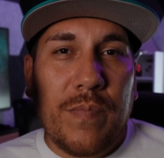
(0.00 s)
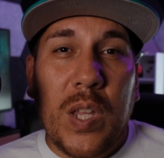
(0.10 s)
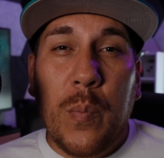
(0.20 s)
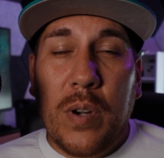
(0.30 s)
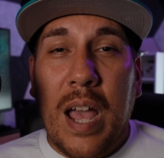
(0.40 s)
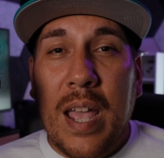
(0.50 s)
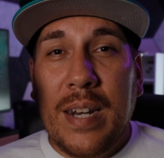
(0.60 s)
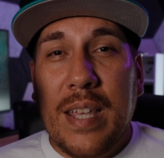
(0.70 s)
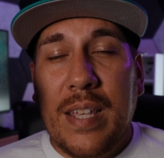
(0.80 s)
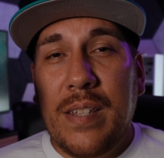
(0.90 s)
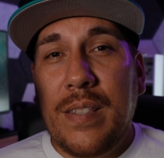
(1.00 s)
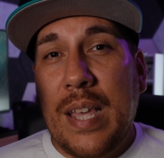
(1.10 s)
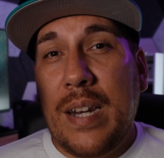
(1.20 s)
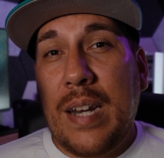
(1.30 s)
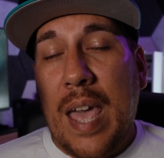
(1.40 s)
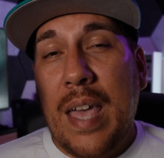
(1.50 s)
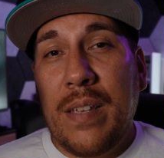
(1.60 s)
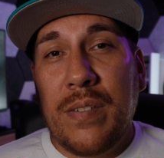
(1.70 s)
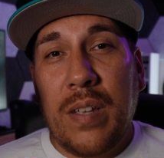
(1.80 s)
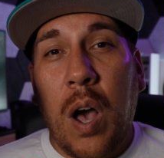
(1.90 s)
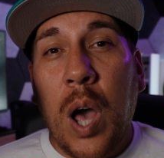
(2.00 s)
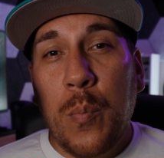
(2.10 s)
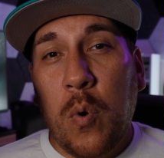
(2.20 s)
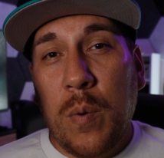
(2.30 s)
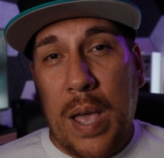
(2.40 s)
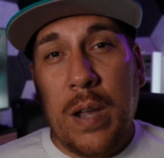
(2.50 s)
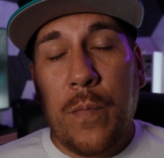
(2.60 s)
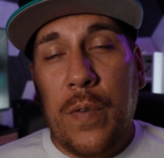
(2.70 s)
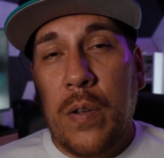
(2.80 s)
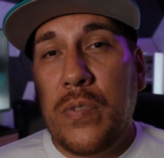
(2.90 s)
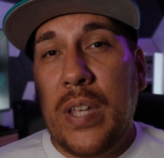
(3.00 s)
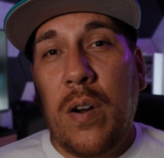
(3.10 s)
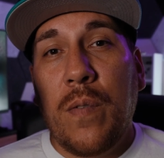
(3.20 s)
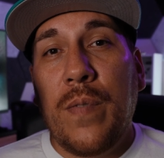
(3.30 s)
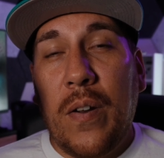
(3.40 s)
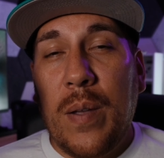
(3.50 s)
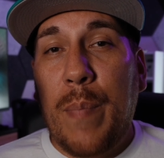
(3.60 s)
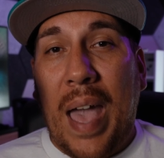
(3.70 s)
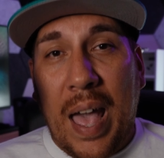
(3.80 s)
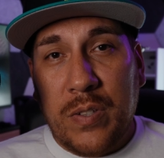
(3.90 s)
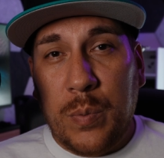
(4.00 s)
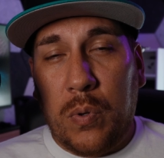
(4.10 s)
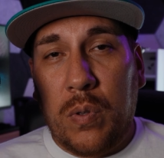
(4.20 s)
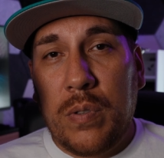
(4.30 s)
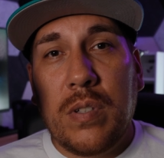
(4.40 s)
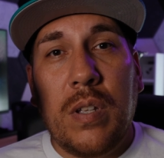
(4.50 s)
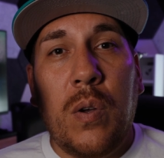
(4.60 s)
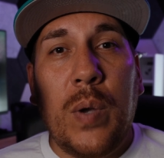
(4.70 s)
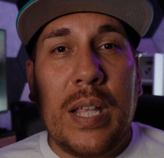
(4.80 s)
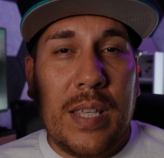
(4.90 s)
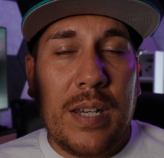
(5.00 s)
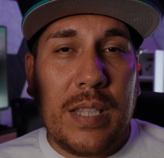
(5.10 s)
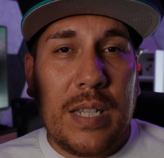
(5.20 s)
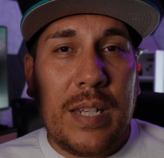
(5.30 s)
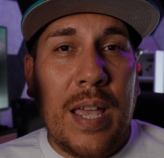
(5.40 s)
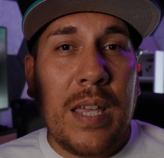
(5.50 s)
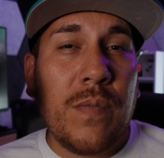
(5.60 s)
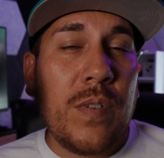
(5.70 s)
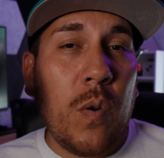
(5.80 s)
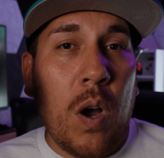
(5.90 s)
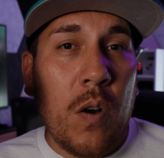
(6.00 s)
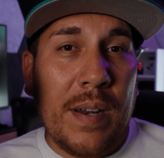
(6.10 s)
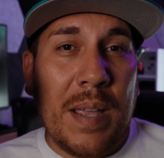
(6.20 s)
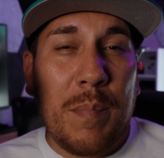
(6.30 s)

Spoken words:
Number 9 is that it has onboard microphones that are very passable. So at the end of the day, if you are in a